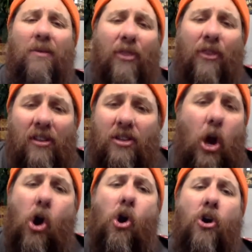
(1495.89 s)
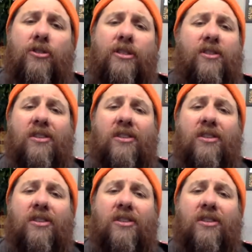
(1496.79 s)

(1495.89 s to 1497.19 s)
with their toes in the